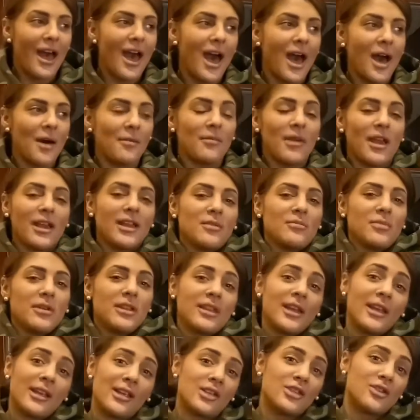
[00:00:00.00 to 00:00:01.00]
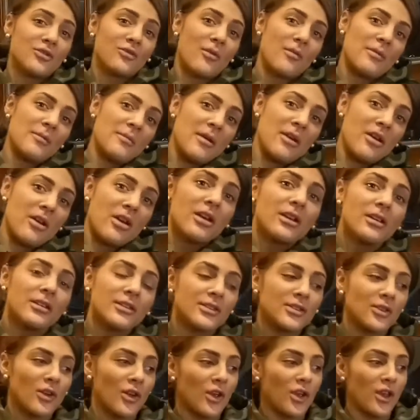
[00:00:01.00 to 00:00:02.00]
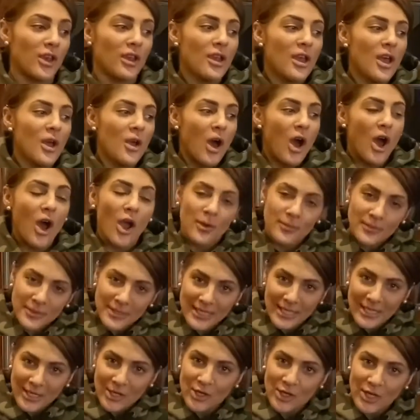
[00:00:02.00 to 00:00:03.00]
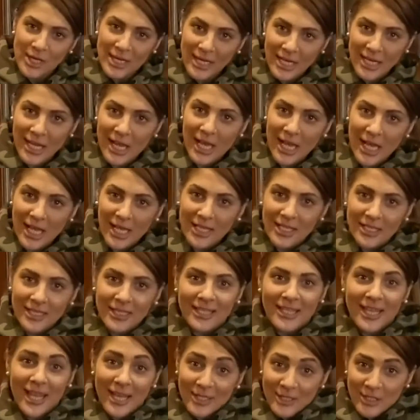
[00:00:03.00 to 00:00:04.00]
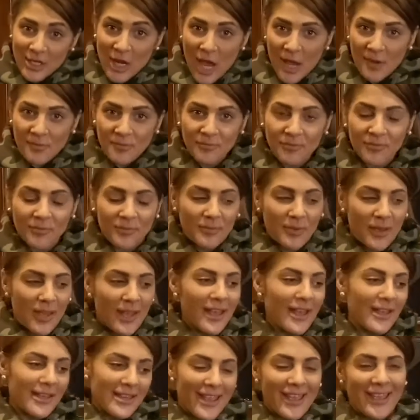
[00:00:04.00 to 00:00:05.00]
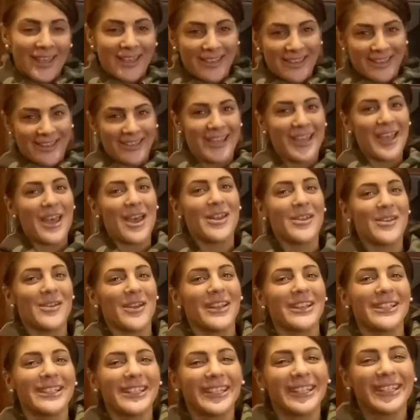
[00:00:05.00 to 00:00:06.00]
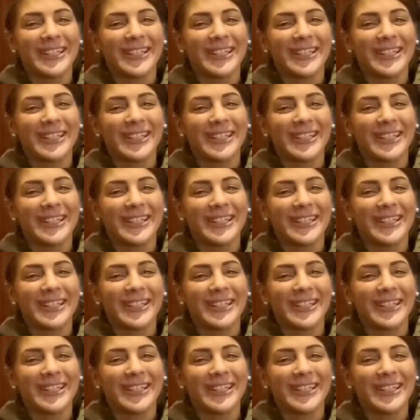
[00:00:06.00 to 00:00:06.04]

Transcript: um, and a big thank you to Robbie Merritt so I hope to see you here next time but yeah anyway.